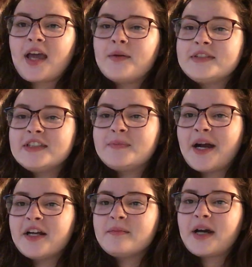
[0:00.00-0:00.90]
I was
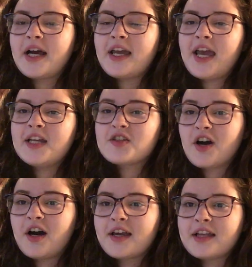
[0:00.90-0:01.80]
inspired by a
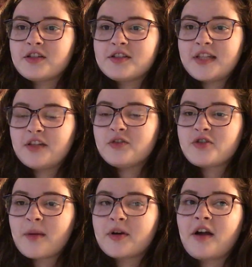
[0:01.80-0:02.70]
talk at the St.
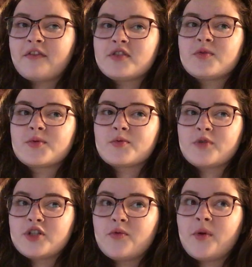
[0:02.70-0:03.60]
Luke's Trauma Conference,
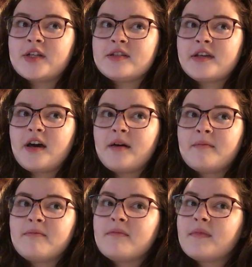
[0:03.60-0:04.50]
which was
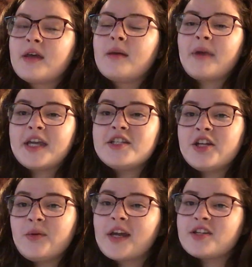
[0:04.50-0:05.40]
my
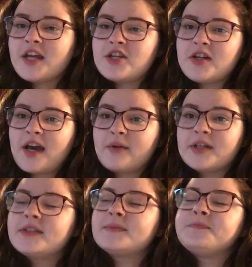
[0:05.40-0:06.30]
continuing education
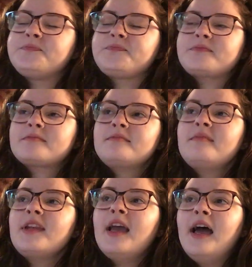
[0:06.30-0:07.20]
hours,
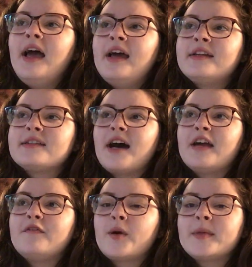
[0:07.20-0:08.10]
and
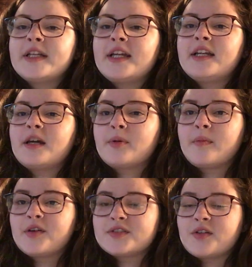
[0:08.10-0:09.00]
I formulated a
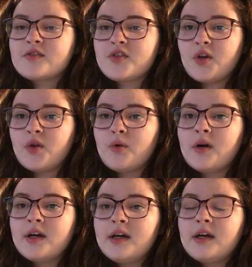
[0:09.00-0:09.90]
proposal to